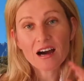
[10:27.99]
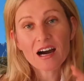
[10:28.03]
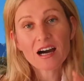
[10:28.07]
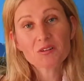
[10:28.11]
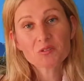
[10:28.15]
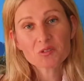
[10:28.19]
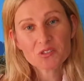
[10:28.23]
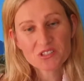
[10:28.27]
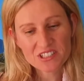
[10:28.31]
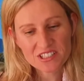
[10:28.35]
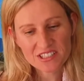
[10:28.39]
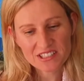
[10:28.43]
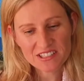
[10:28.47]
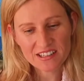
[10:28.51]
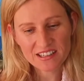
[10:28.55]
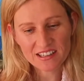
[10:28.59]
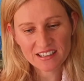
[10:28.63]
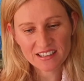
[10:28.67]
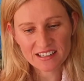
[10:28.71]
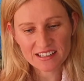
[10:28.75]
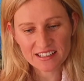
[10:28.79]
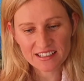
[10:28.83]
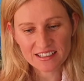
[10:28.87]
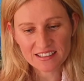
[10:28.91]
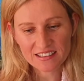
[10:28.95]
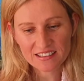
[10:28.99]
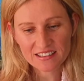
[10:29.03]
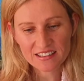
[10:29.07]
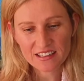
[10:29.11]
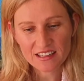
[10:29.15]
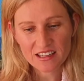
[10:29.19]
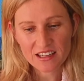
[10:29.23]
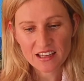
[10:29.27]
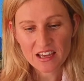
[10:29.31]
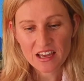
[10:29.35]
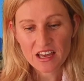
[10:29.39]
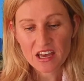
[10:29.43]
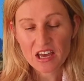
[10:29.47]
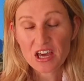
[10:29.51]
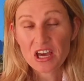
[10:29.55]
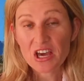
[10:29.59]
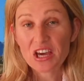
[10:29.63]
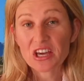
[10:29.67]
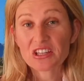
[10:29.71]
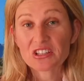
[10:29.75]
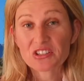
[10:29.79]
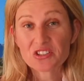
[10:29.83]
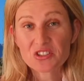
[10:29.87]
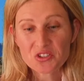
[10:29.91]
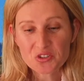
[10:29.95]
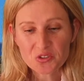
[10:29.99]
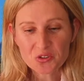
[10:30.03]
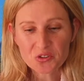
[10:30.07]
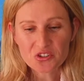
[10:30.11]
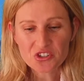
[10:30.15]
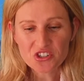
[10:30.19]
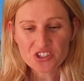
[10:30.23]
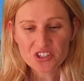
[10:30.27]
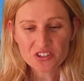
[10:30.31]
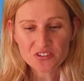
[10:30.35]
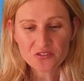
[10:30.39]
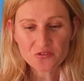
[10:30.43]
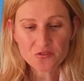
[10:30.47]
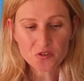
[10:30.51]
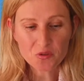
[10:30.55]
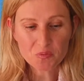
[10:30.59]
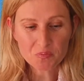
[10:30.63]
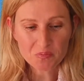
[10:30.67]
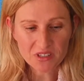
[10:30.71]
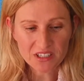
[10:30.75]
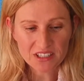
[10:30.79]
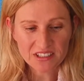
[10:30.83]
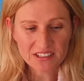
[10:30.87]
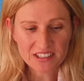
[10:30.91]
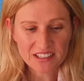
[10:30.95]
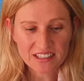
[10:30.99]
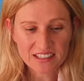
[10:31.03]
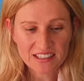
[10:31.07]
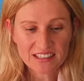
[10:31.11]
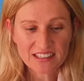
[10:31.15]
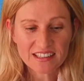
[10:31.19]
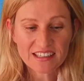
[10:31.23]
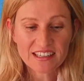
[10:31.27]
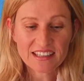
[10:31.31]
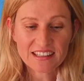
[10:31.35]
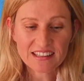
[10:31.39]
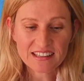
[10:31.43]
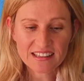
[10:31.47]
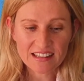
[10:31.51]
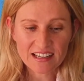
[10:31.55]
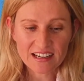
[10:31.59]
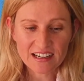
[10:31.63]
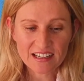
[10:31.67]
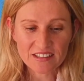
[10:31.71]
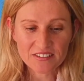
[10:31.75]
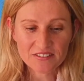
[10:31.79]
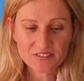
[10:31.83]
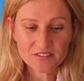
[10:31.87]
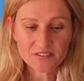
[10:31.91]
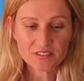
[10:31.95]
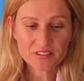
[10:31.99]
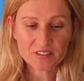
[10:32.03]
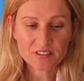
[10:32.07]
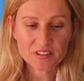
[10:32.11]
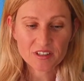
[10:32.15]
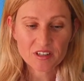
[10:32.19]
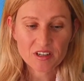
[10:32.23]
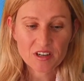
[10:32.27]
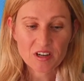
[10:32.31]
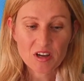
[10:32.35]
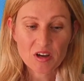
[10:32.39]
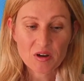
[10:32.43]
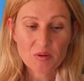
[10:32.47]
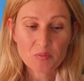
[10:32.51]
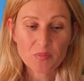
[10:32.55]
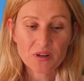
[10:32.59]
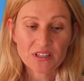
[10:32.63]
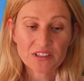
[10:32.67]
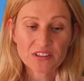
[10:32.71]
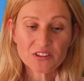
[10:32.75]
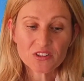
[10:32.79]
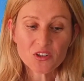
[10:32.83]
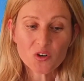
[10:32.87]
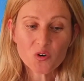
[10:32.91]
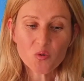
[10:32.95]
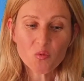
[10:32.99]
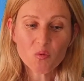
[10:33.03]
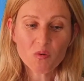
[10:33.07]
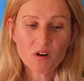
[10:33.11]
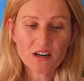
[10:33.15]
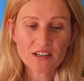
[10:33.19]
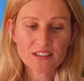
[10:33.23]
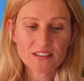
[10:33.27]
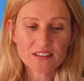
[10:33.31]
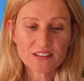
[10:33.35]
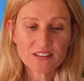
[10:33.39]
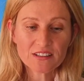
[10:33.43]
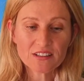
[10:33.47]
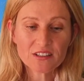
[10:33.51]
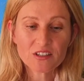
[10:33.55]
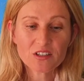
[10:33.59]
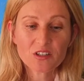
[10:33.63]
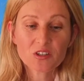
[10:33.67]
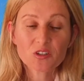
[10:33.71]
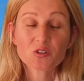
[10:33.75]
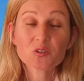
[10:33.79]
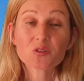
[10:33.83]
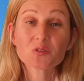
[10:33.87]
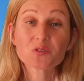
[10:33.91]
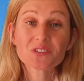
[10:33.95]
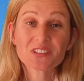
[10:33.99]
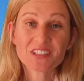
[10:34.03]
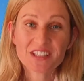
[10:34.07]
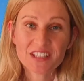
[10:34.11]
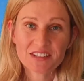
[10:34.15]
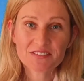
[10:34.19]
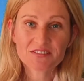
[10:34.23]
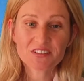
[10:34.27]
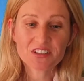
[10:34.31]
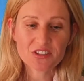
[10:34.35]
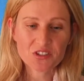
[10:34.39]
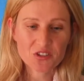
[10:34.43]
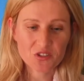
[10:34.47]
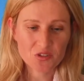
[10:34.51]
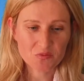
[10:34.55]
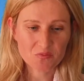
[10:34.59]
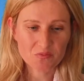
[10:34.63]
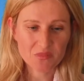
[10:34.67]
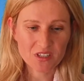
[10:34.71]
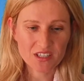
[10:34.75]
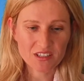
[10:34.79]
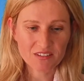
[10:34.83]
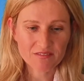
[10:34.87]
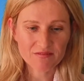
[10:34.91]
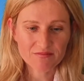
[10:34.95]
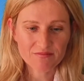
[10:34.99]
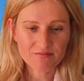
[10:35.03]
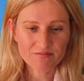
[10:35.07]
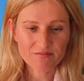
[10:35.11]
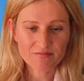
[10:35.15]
I was struggling and searching for meaning in life, but no one could give it to me.